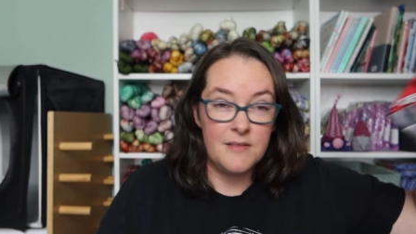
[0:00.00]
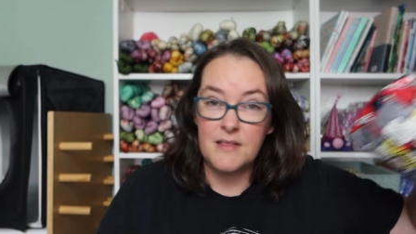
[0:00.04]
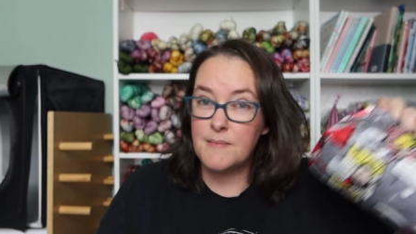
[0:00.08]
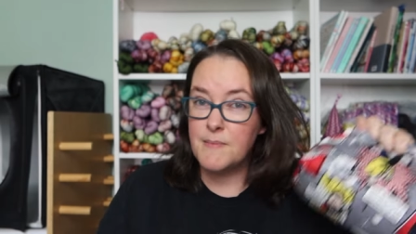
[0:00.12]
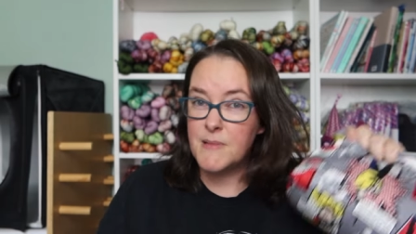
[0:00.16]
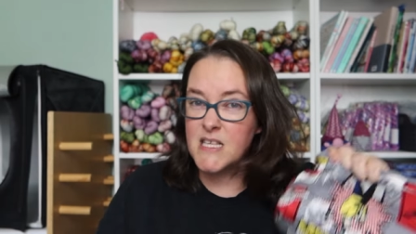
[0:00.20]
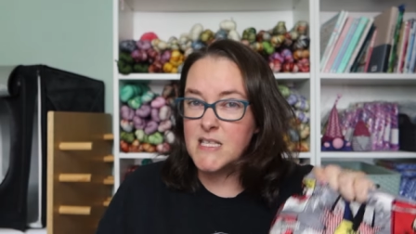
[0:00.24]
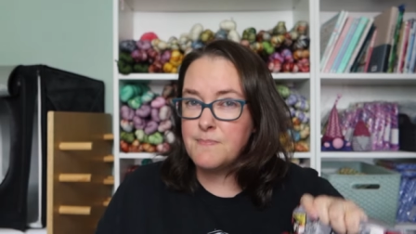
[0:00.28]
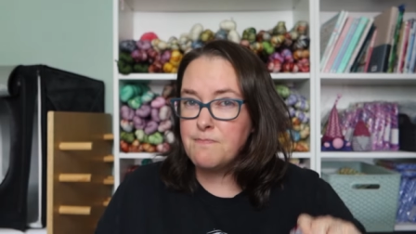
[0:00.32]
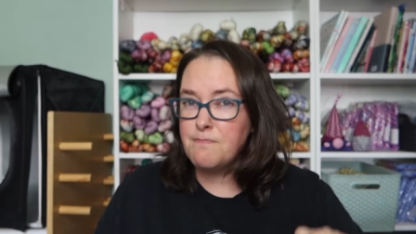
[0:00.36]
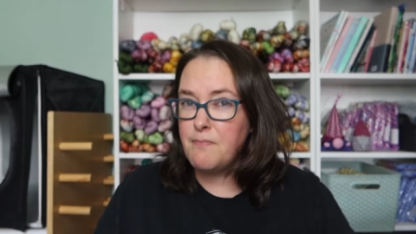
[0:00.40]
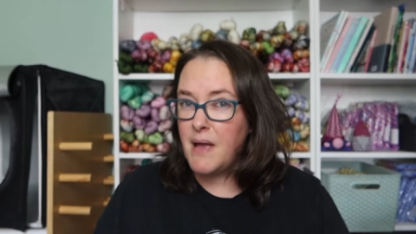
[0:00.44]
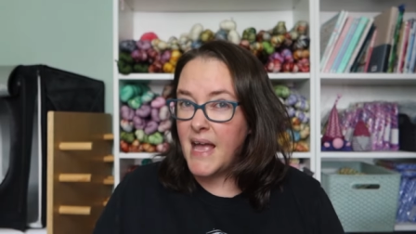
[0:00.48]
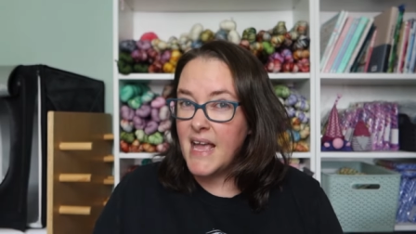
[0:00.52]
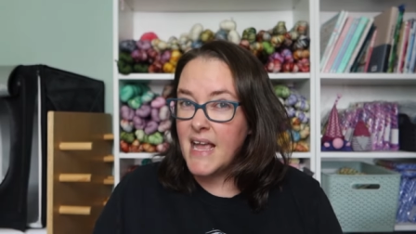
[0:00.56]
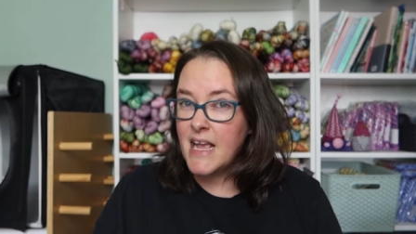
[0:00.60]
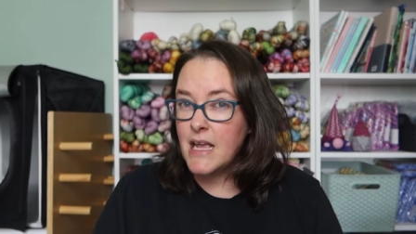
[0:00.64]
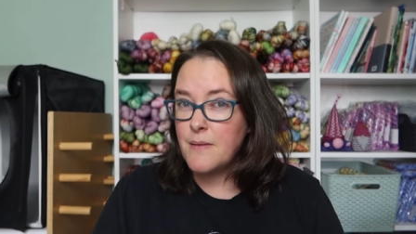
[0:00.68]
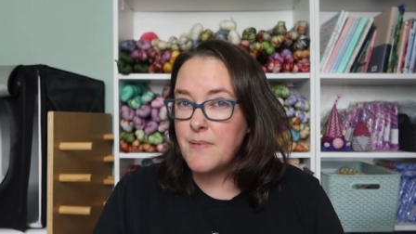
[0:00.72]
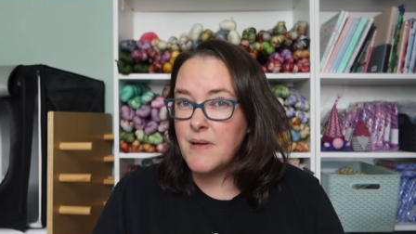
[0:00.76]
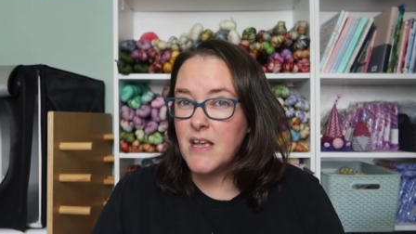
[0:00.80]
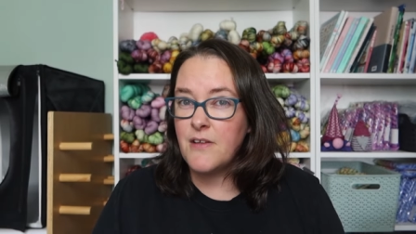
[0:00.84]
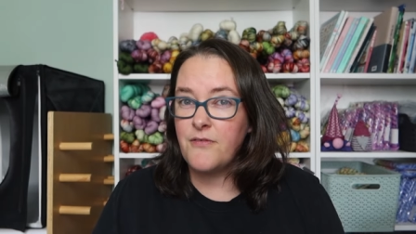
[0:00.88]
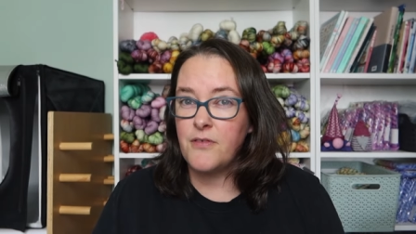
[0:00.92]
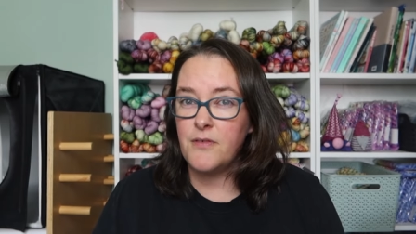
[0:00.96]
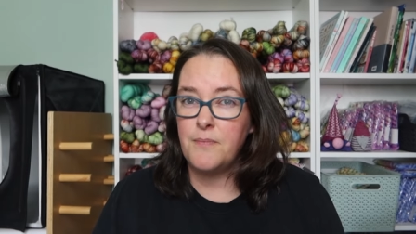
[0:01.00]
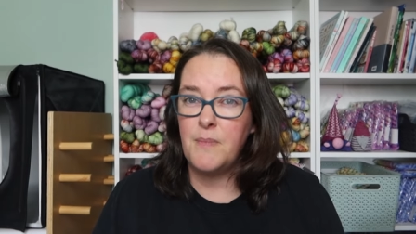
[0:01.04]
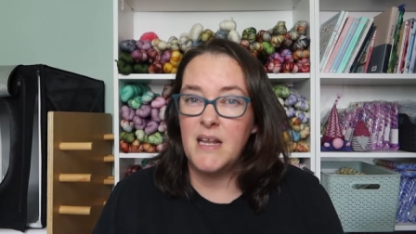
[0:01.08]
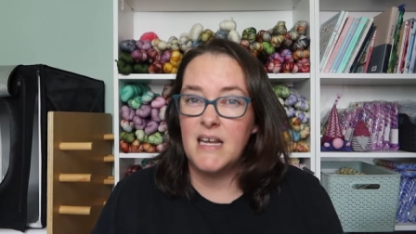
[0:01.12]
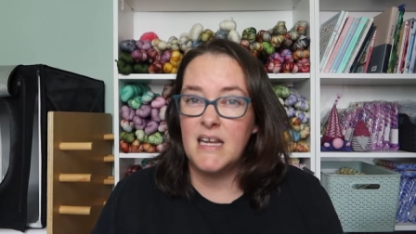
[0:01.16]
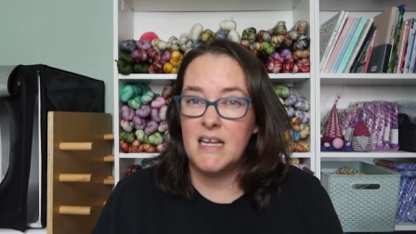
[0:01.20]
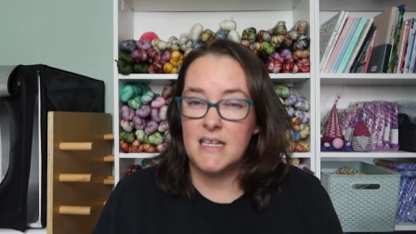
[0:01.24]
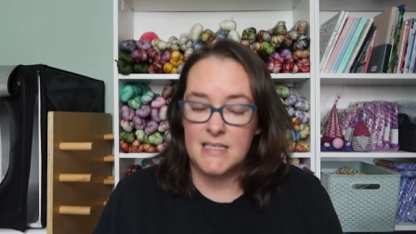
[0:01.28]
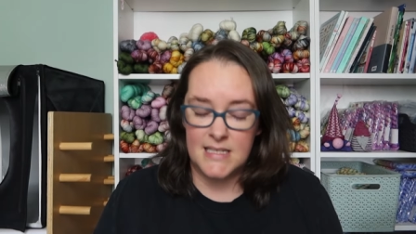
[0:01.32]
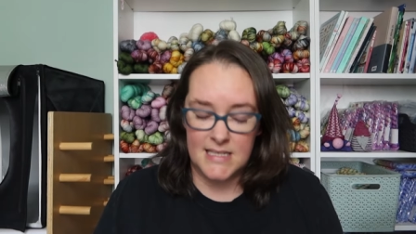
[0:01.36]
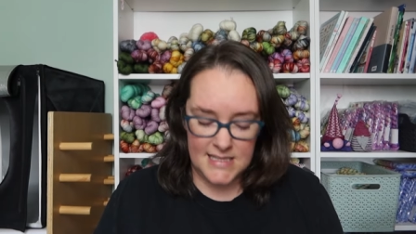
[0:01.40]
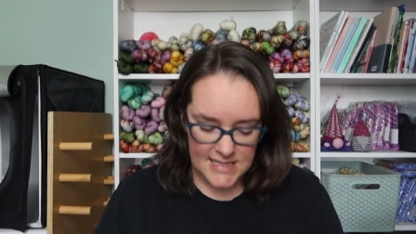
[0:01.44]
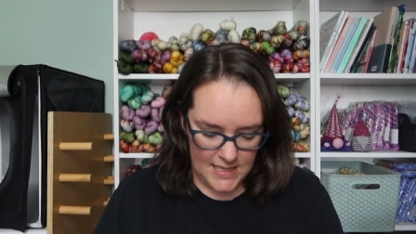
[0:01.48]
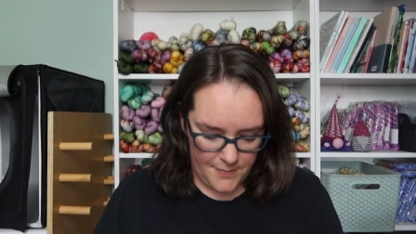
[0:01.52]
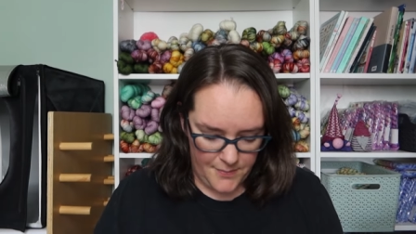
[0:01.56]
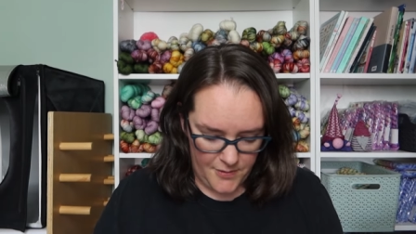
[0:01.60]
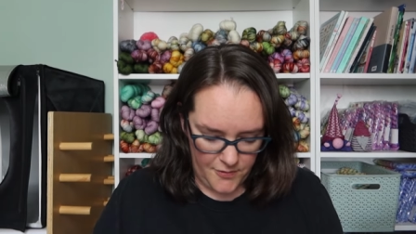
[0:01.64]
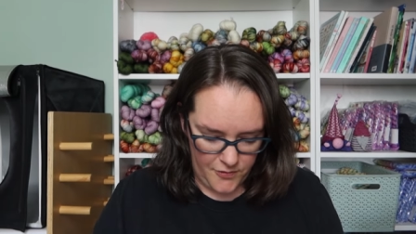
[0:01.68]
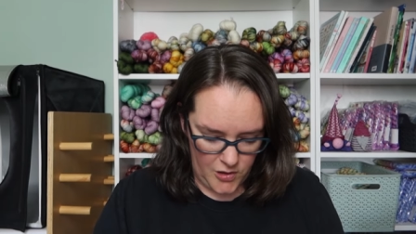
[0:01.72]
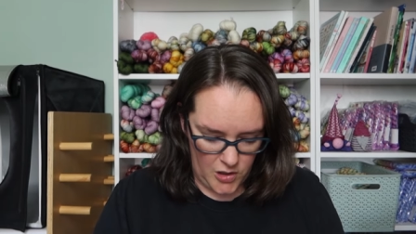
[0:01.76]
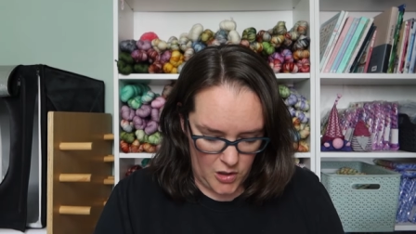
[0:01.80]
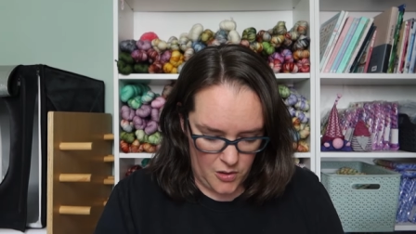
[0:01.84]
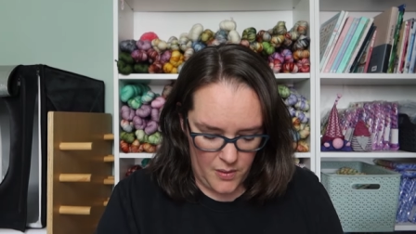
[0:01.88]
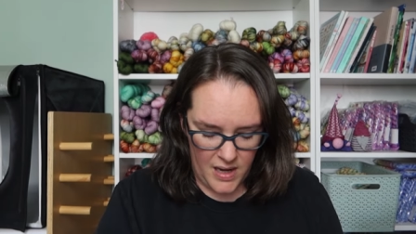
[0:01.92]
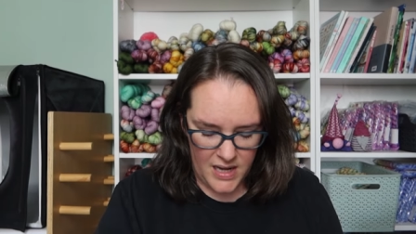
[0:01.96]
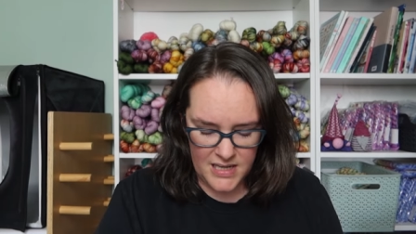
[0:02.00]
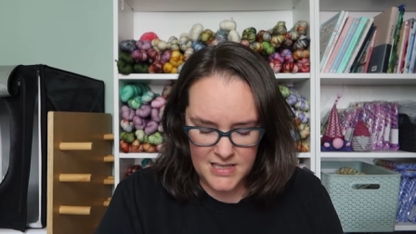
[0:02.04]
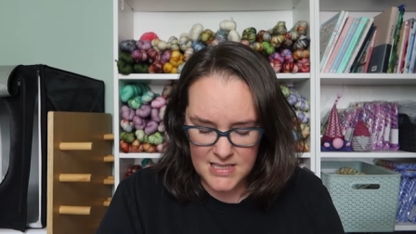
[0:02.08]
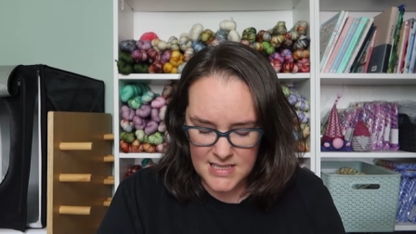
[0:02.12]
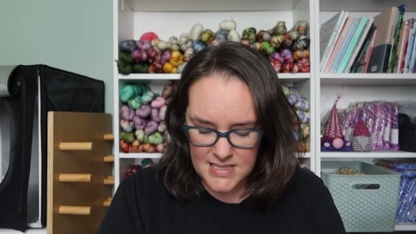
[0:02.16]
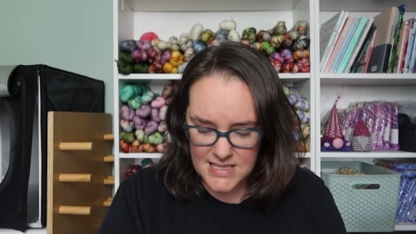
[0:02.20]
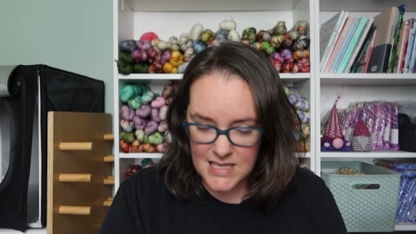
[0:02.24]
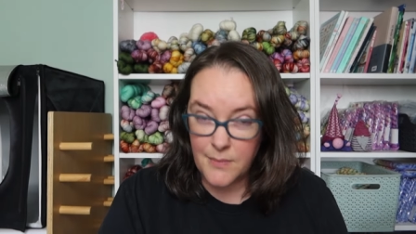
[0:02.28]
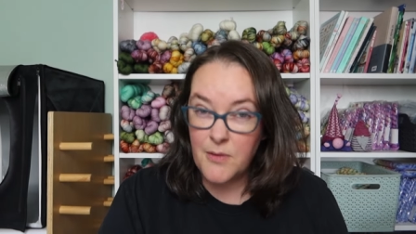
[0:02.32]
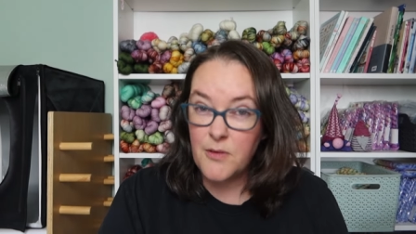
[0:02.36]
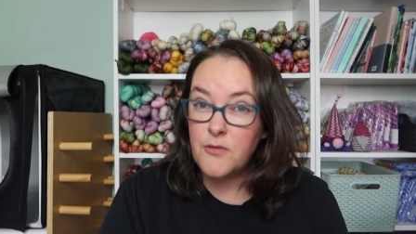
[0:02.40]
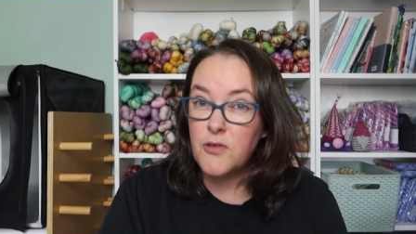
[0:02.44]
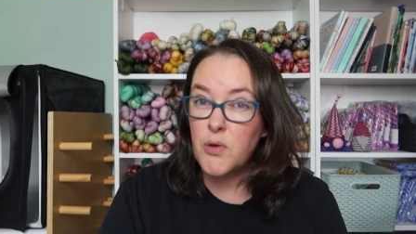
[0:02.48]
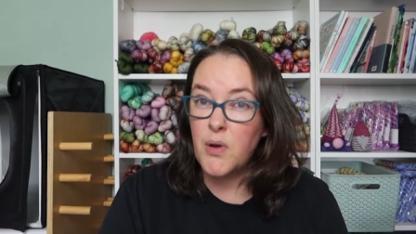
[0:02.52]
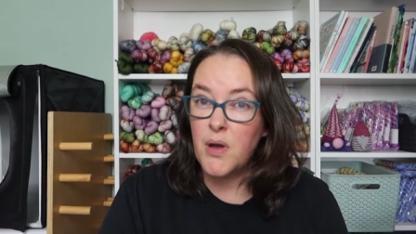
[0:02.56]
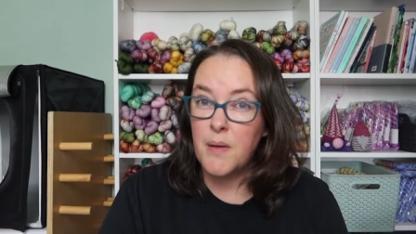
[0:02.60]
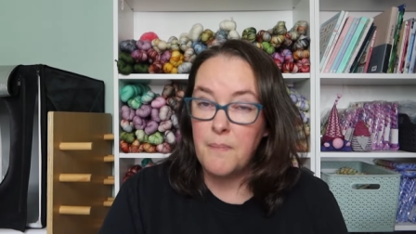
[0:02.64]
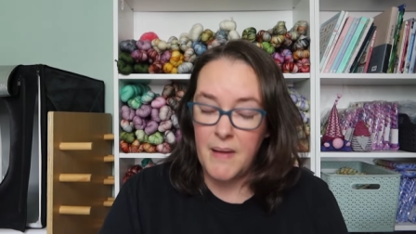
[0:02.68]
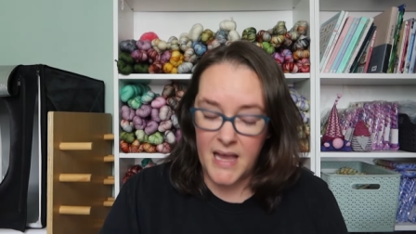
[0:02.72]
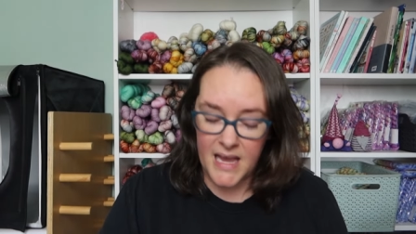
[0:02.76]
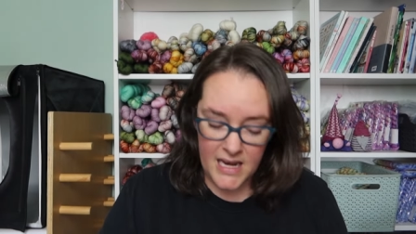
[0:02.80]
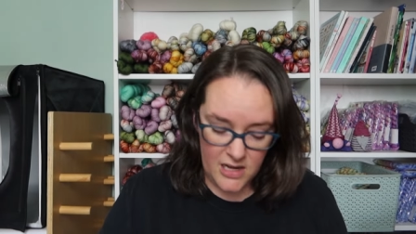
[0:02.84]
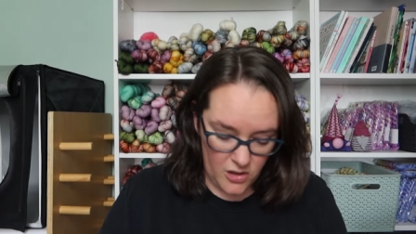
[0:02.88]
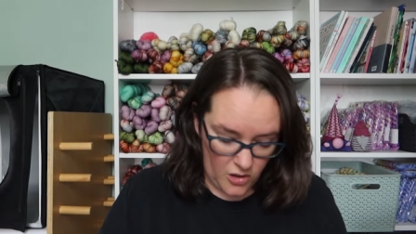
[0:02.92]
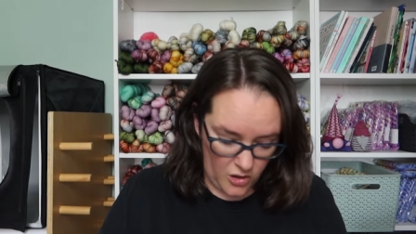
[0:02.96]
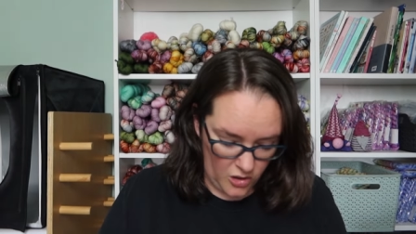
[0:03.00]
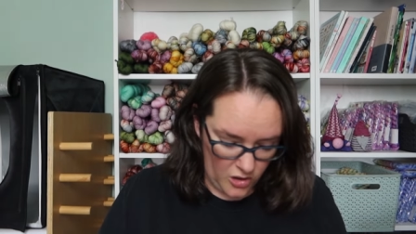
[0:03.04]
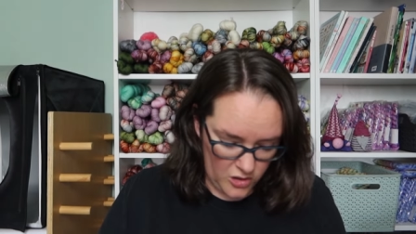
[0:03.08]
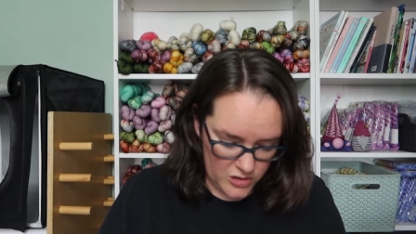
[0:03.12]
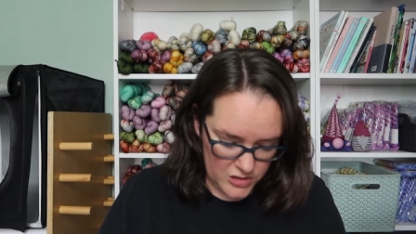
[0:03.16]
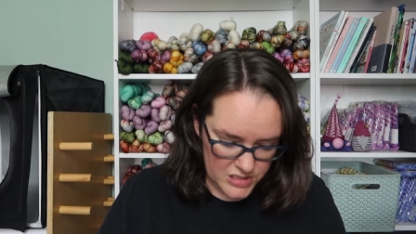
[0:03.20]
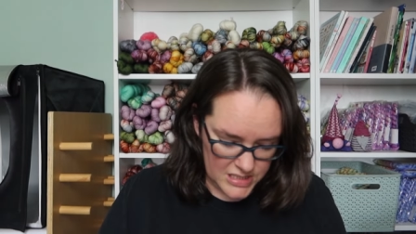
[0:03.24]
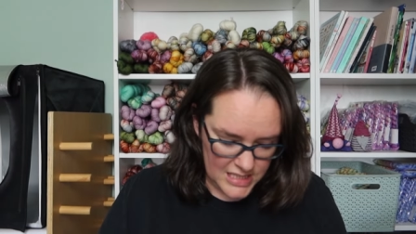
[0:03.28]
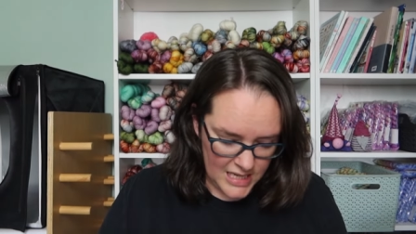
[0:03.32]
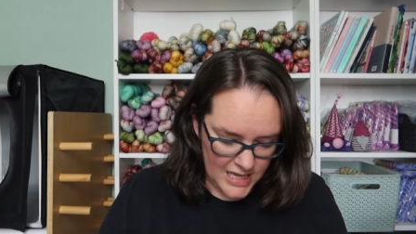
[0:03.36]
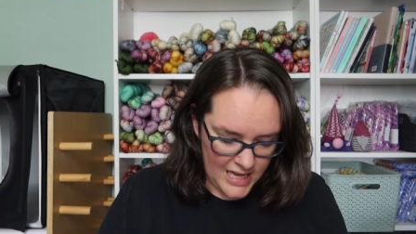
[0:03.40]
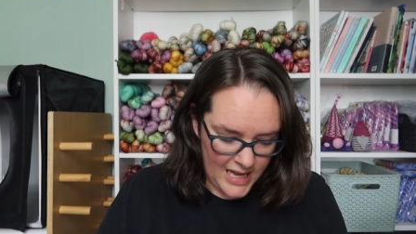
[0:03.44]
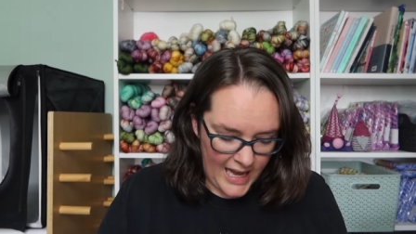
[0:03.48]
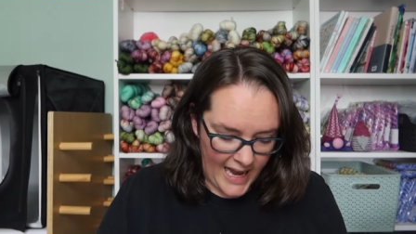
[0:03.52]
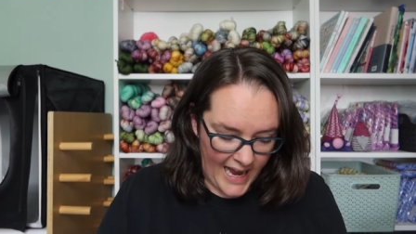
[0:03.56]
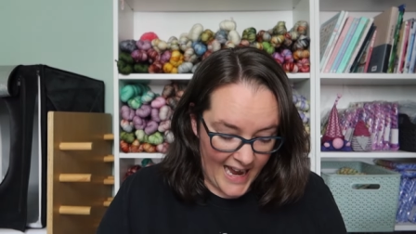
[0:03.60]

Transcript: This may be familiar to some of you, and to some of you it may not.